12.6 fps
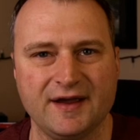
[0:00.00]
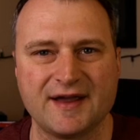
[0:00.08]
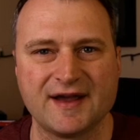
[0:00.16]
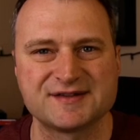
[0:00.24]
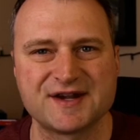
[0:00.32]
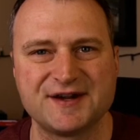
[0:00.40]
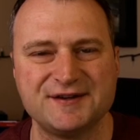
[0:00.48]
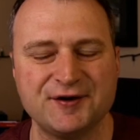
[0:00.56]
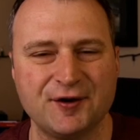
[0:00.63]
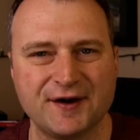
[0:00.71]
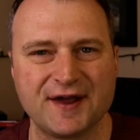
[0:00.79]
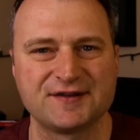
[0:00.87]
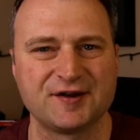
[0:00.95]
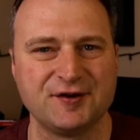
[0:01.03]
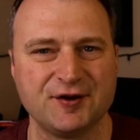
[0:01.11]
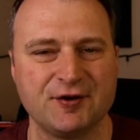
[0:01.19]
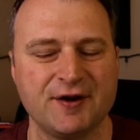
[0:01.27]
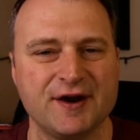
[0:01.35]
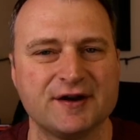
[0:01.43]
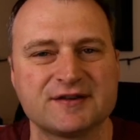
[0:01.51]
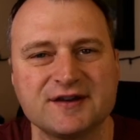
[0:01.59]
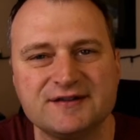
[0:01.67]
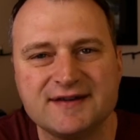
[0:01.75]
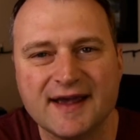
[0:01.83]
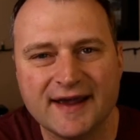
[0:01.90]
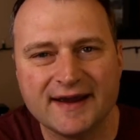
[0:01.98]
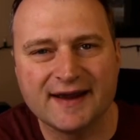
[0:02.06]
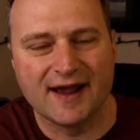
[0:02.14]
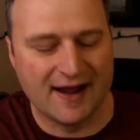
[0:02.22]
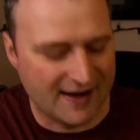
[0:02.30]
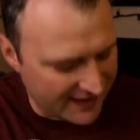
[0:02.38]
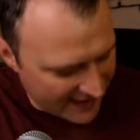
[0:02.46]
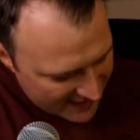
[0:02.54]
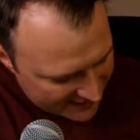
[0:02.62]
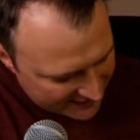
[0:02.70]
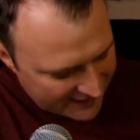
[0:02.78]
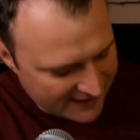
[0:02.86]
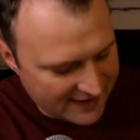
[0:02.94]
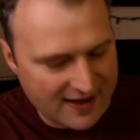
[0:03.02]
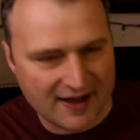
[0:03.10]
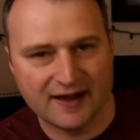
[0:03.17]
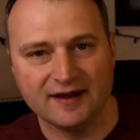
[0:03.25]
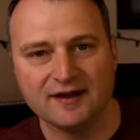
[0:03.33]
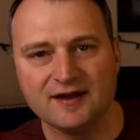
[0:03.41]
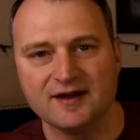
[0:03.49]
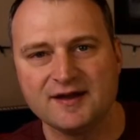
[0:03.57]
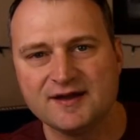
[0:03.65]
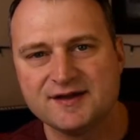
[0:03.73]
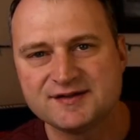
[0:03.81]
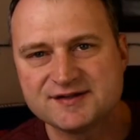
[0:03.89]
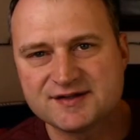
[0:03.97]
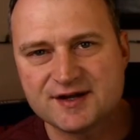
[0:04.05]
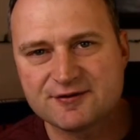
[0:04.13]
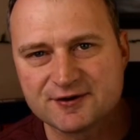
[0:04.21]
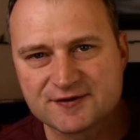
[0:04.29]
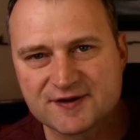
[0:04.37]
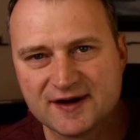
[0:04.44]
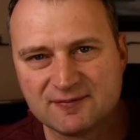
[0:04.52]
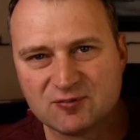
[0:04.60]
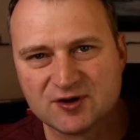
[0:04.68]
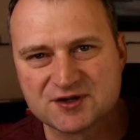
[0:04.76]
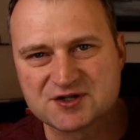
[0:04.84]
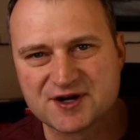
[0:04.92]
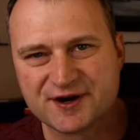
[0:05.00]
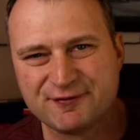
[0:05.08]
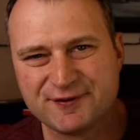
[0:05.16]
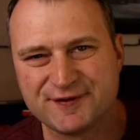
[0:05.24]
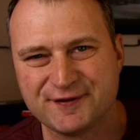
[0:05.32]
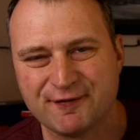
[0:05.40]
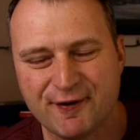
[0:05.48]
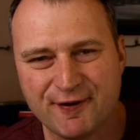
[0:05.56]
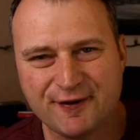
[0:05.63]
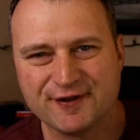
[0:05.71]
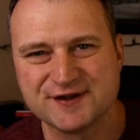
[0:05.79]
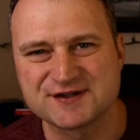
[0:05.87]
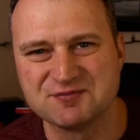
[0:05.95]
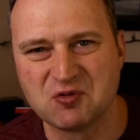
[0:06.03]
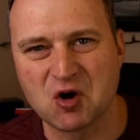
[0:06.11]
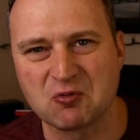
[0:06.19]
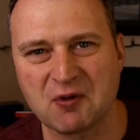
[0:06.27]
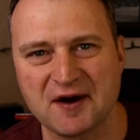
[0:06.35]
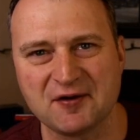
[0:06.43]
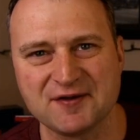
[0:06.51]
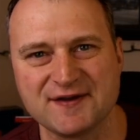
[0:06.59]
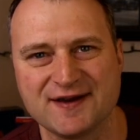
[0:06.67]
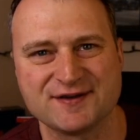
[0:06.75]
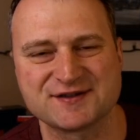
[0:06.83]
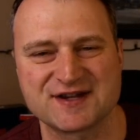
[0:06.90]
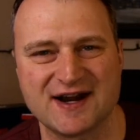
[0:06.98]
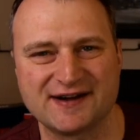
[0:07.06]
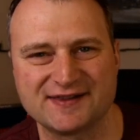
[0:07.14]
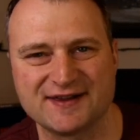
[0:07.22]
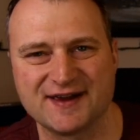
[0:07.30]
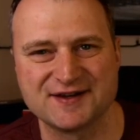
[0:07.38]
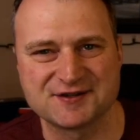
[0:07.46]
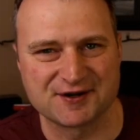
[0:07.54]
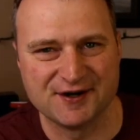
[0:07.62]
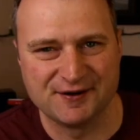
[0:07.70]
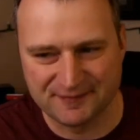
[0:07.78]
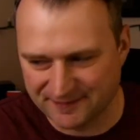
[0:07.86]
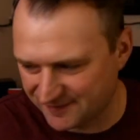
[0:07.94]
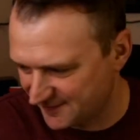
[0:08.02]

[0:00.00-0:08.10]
Hey guys, how you doing? Antonio here. Today I got a secret that I'm going to share with you. All this and more right on the other side of the intro.